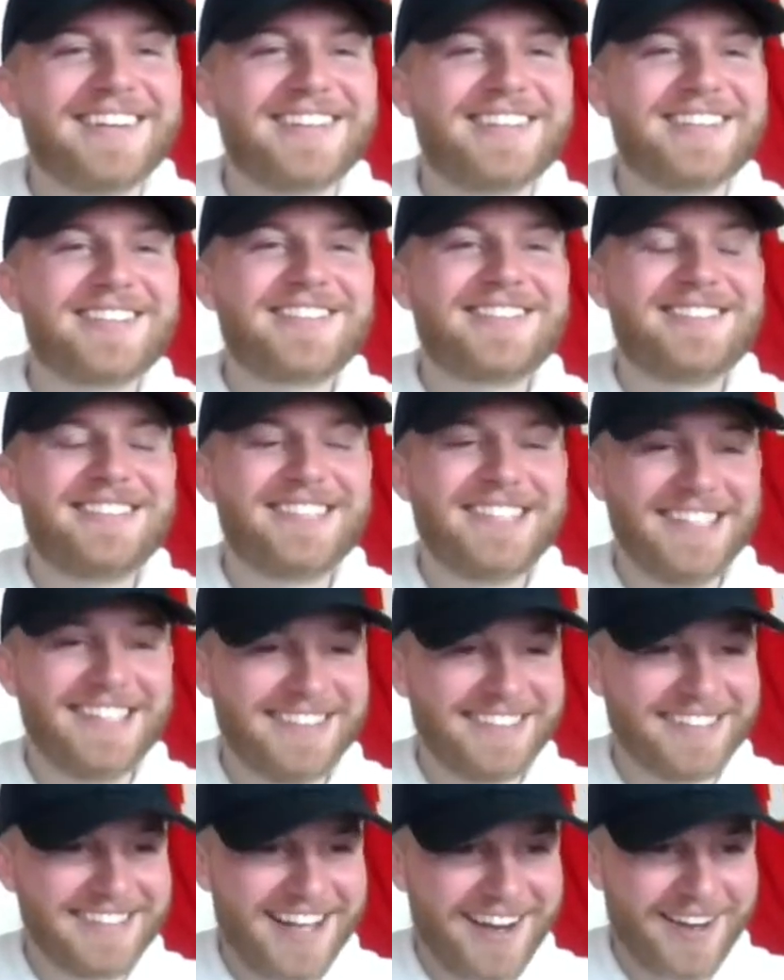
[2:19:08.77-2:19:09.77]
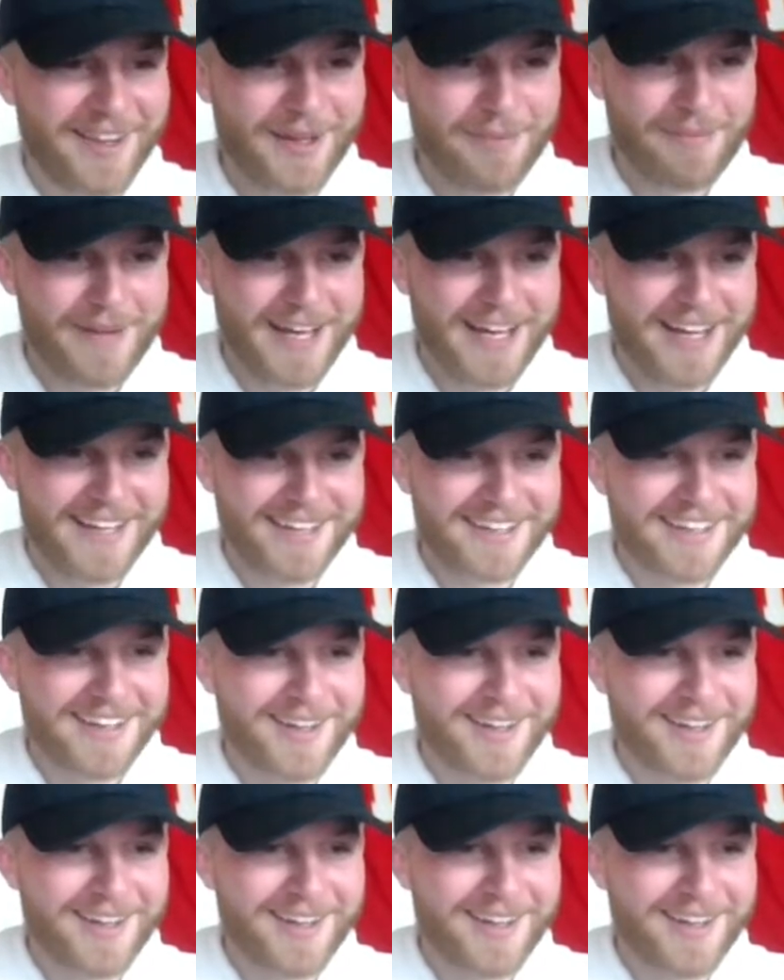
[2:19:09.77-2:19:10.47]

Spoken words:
Just dealing out of the back.